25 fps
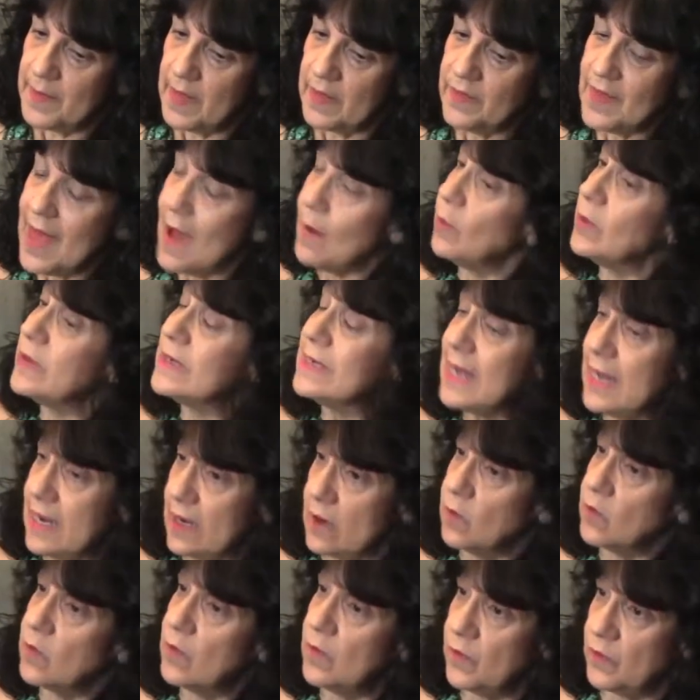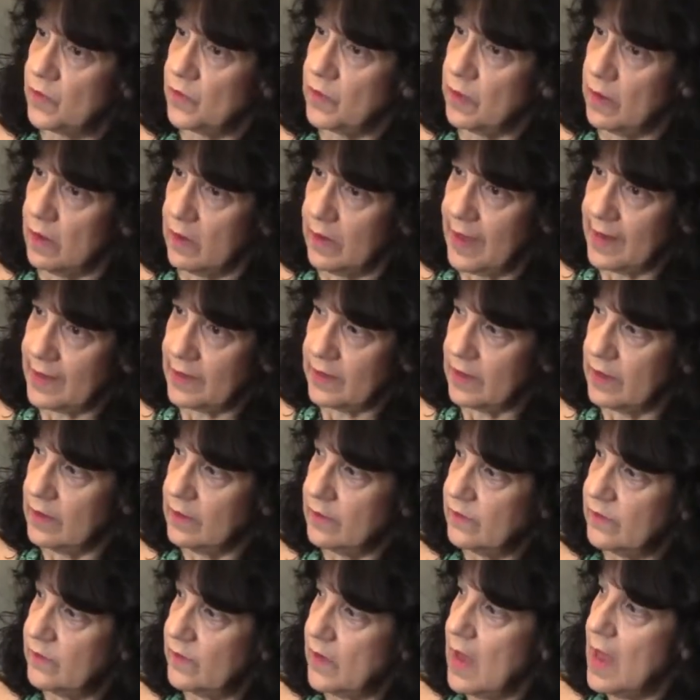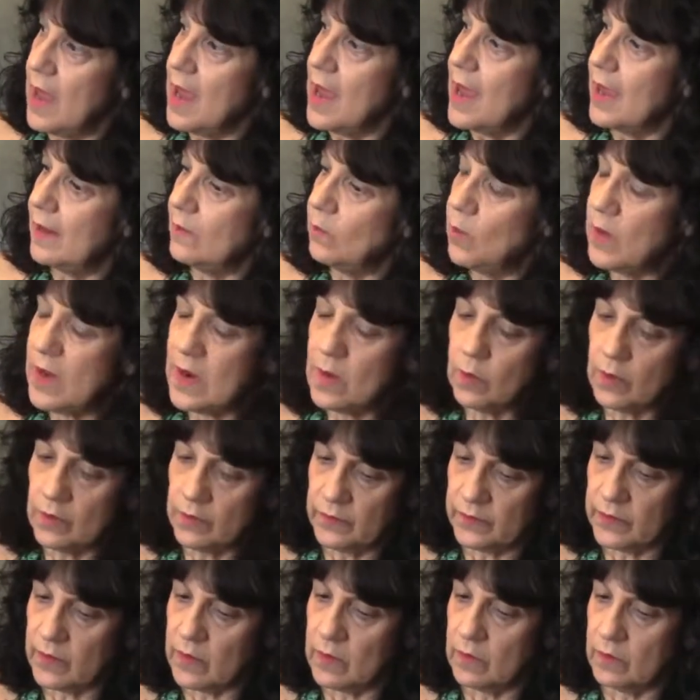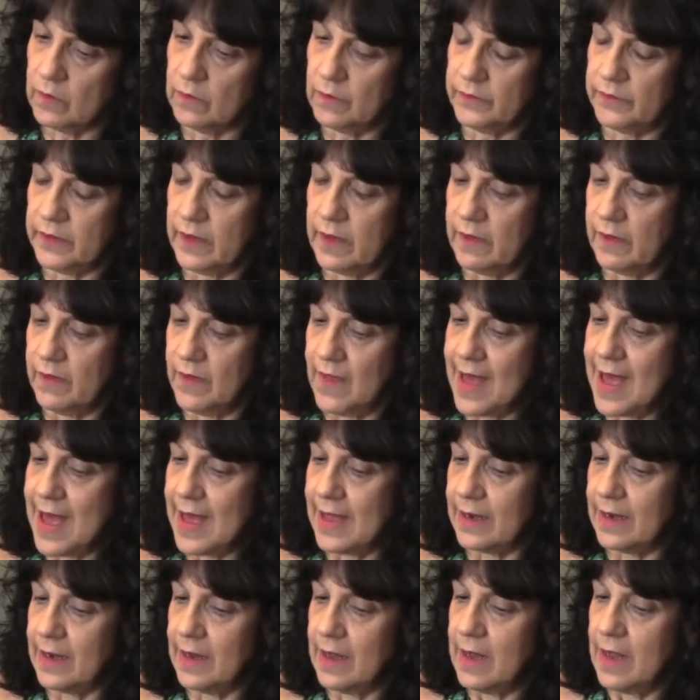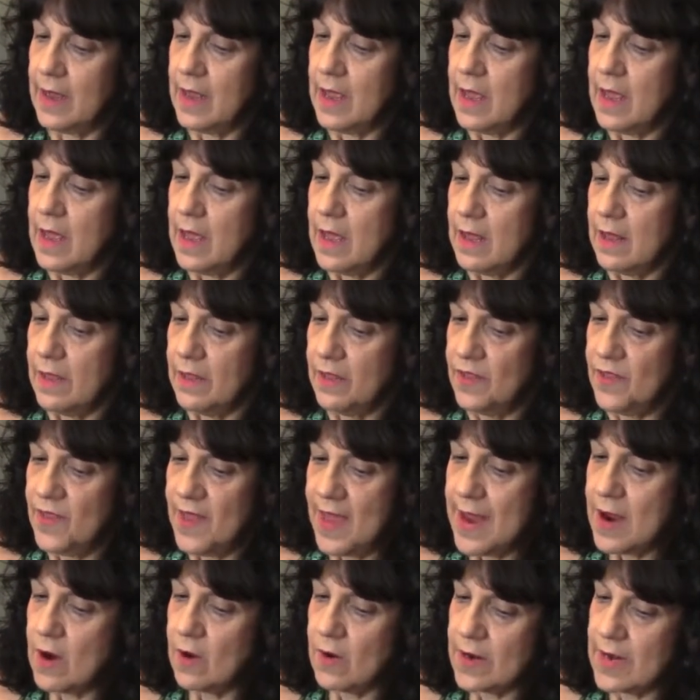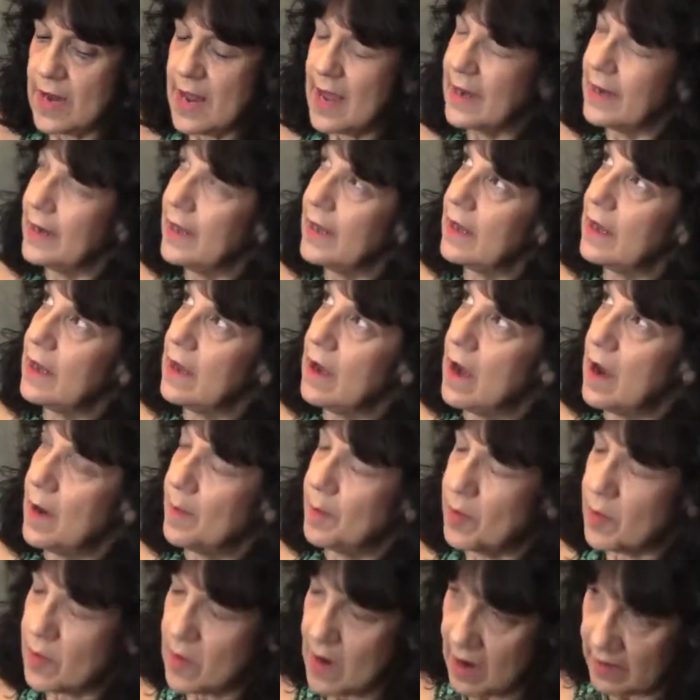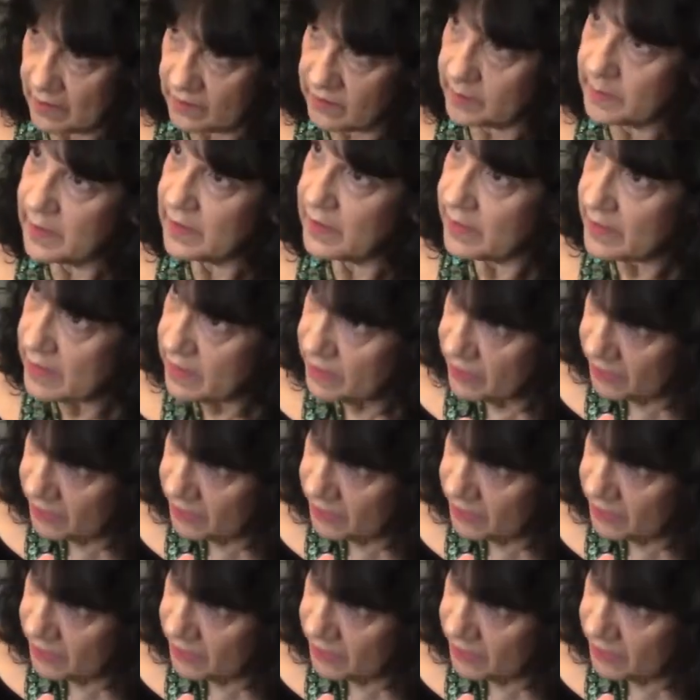that would take a referral like this. And we were told that they are getting approximately